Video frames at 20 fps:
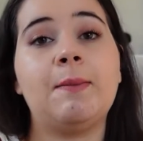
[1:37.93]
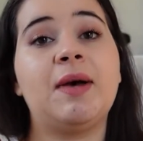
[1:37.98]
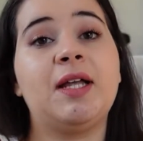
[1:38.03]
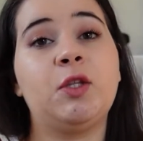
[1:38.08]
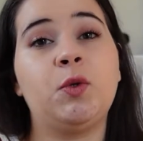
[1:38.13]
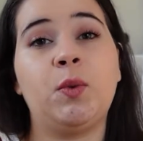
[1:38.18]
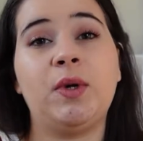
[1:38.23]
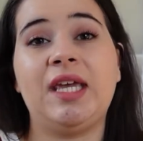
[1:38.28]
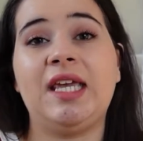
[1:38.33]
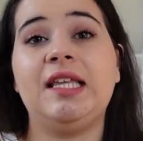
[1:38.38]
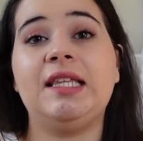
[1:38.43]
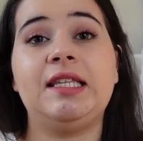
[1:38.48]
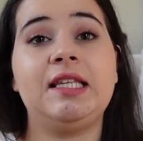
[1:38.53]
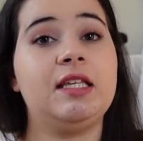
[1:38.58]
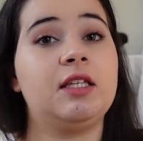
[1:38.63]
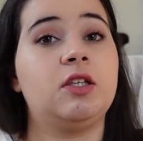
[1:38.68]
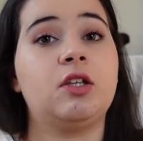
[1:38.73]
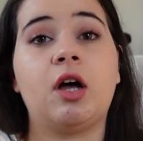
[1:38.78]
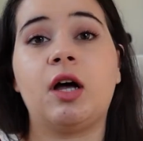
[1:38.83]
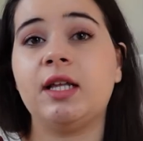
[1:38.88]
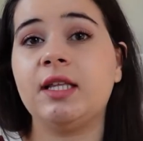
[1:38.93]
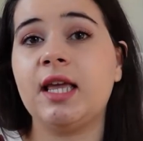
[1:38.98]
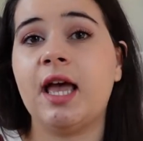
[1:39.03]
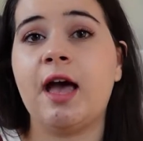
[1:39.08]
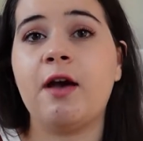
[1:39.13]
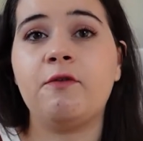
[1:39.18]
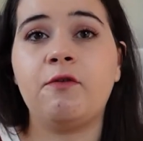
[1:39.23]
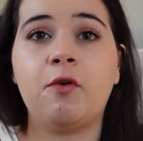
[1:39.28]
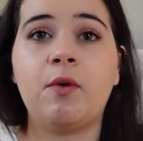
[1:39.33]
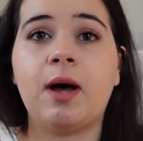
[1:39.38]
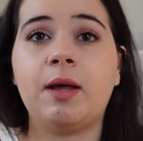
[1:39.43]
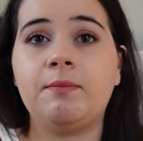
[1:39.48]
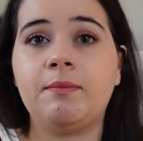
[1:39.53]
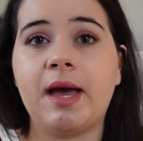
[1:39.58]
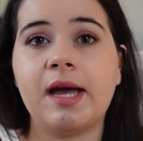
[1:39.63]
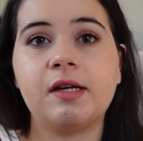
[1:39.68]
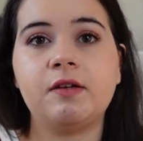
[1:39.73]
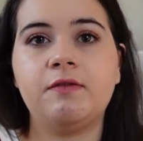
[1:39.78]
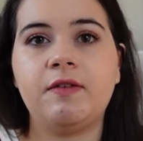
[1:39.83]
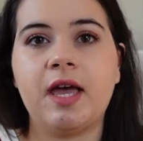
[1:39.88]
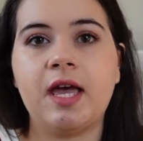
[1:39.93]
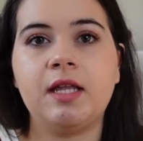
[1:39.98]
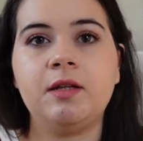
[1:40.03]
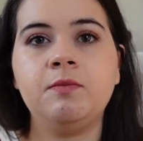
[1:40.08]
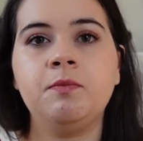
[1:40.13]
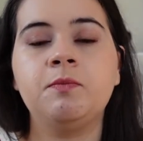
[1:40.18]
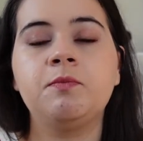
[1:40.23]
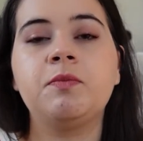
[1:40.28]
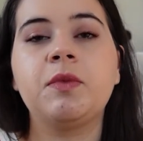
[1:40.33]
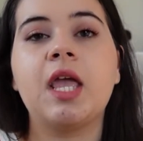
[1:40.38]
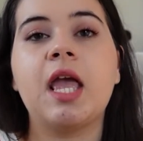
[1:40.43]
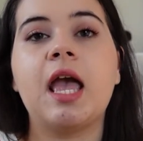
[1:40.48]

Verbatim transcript: but we did not have one back then,